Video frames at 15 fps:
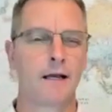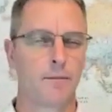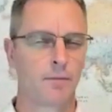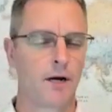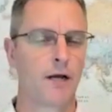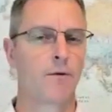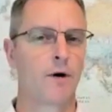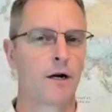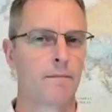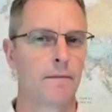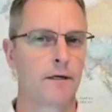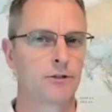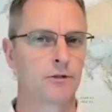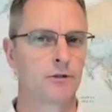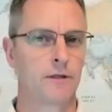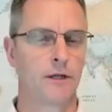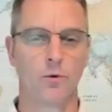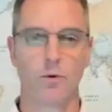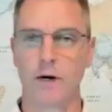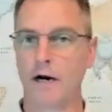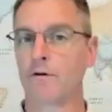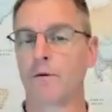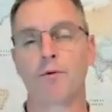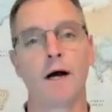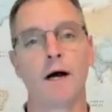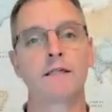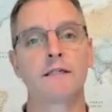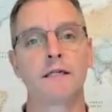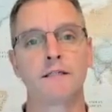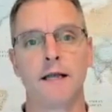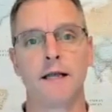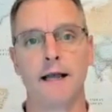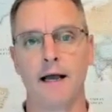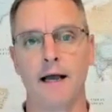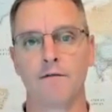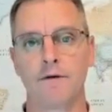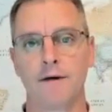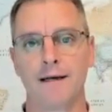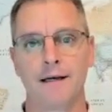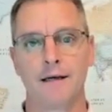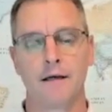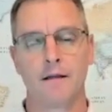And you probably want to make sure that whatever process you have,